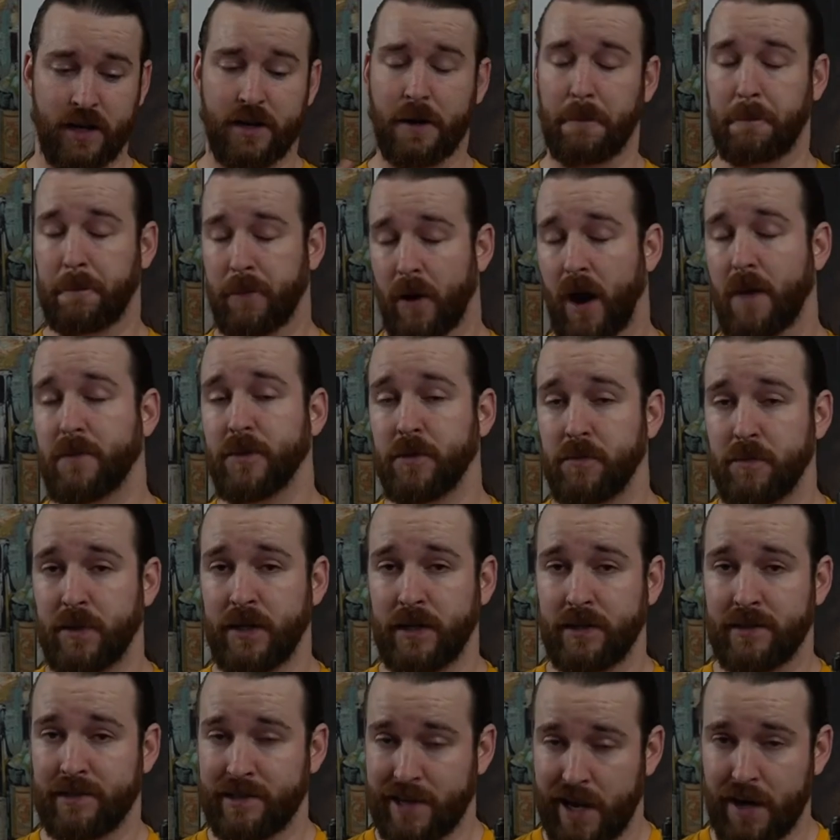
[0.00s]
It could probably
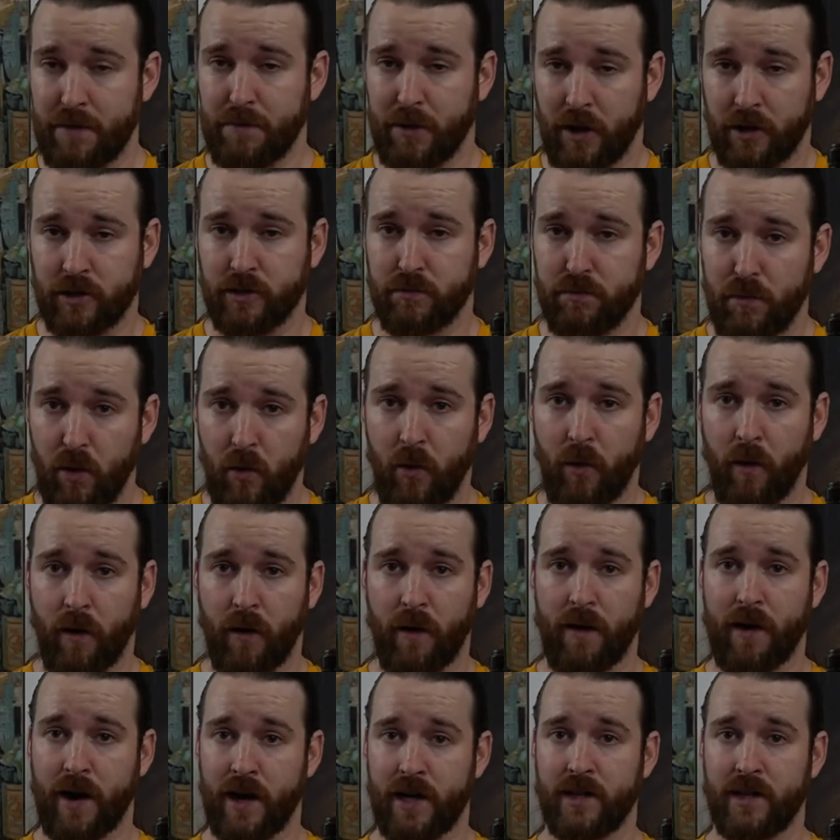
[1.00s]
be $10 more